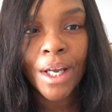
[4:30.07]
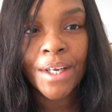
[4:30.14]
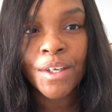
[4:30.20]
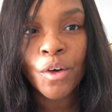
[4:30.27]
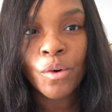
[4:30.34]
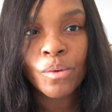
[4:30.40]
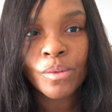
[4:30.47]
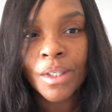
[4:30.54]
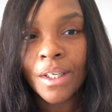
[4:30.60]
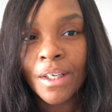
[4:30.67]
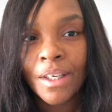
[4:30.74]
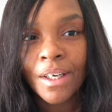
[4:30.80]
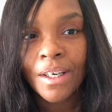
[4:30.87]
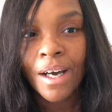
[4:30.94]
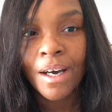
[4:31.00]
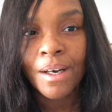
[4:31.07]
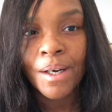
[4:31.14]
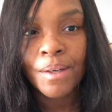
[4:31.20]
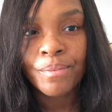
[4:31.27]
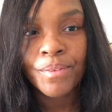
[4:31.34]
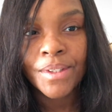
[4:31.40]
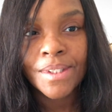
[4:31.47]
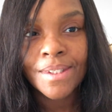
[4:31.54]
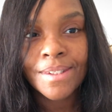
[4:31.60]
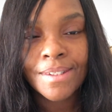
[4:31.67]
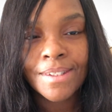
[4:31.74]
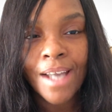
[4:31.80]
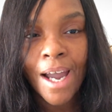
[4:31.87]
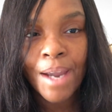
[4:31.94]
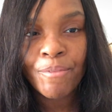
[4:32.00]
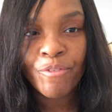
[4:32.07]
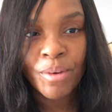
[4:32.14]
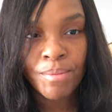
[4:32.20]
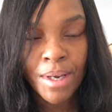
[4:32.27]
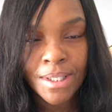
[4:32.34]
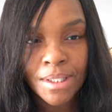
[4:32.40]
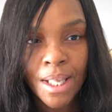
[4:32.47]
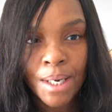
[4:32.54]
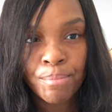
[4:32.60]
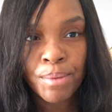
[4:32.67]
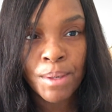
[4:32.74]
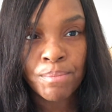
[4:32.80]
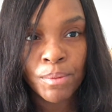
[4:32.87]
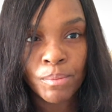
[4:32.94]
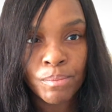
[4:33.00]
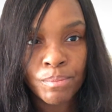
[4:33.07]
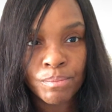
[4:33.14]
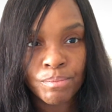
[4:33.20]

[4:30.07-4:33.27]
I know this time frame has a lot of people